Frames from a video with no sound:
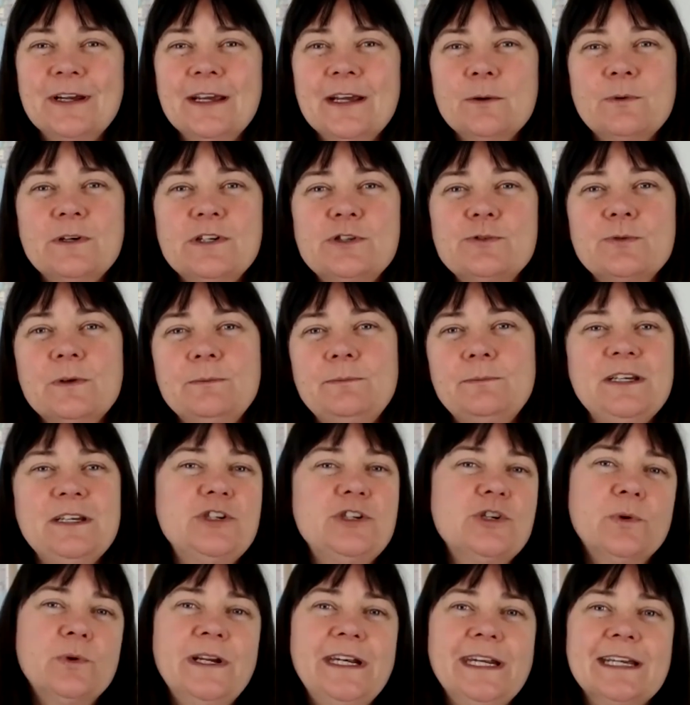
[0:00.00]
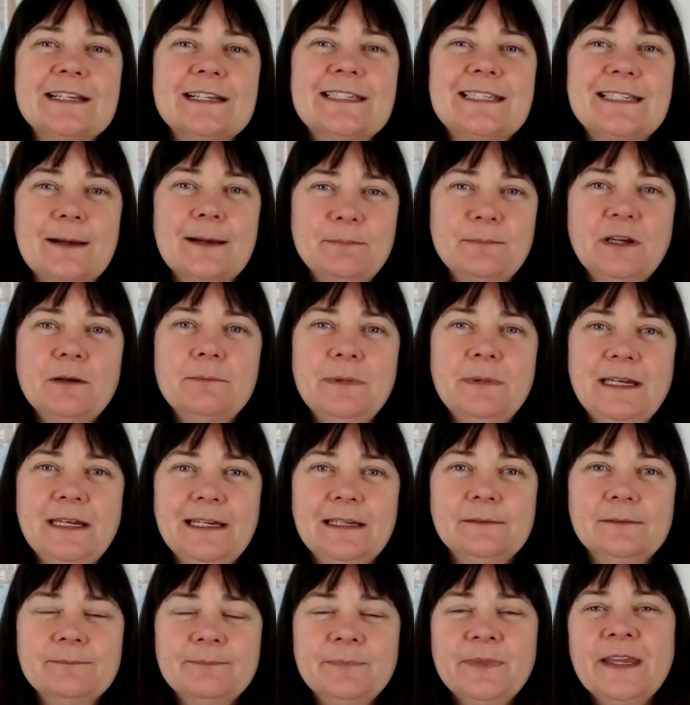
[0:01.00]
which would be joining a
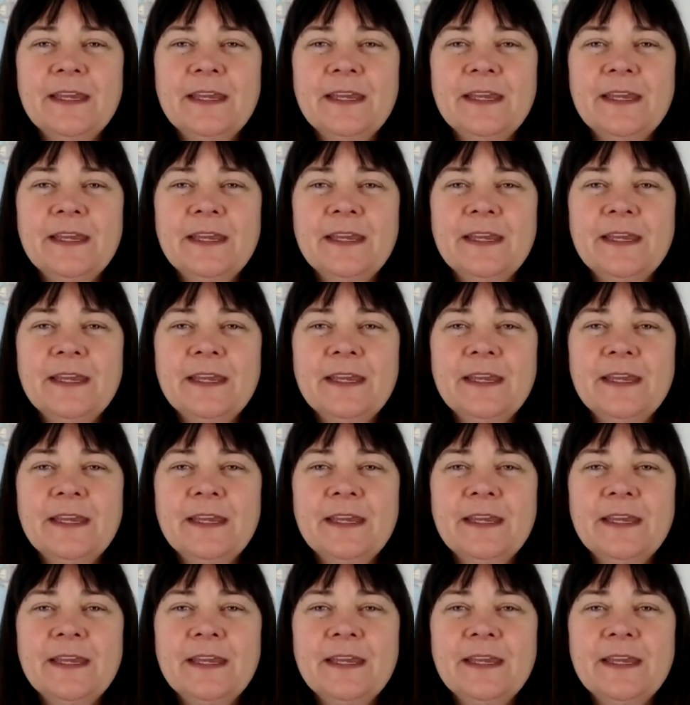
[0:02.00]
subcommittee.